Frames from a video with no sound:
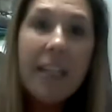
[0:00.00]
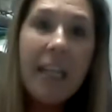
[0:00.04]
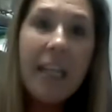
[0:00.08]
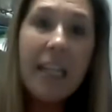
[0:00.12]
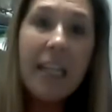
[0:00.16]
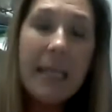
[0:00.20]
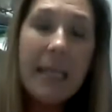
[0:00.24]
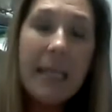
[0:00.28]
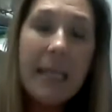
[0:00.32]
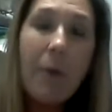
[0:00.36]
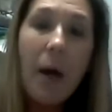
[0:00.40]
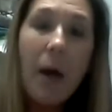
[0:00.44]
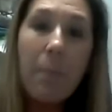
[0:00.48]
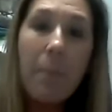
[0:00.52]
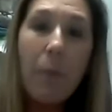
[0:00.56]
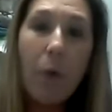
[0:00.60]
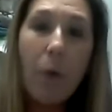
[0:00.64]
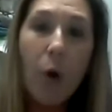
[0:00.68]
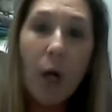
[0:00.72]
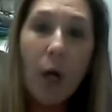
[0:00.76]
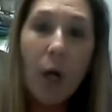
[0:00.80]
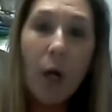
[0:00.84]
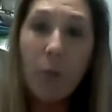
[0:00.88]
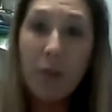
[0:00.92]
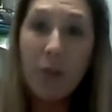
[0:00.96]
get them on
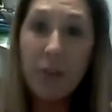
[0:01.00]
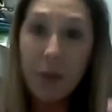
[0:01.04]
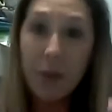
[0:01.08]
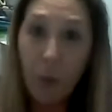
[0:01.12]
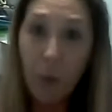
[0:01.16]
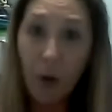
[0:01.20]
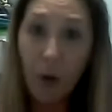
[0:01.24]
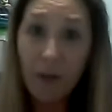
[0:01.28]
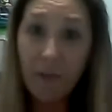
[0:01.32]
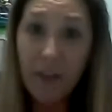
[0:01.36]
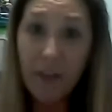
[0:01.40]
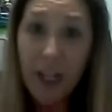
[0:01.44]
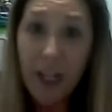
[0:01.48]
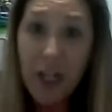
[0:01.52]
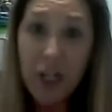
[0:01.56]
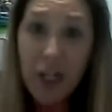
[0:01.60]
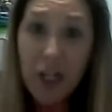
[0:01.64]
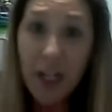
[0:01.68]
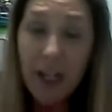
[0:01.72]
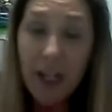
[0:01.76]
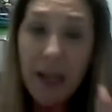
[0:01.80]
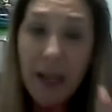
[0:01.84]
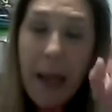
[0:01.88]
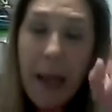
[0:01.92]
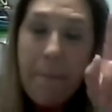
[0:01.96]
board with your
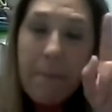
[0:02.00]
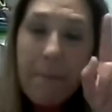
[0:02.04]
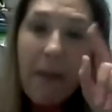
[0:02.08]
vision,